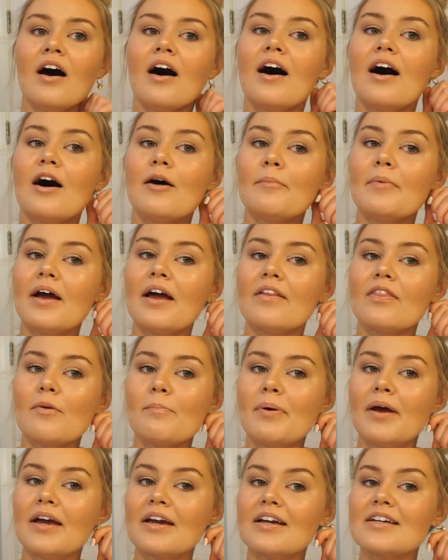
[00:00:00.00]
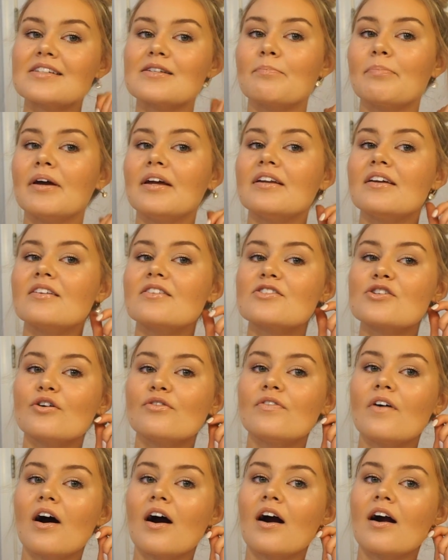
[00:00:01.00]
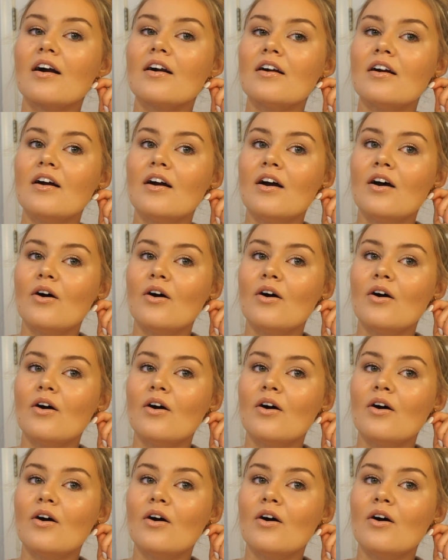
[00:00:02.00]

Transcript: And the biggest opinion so far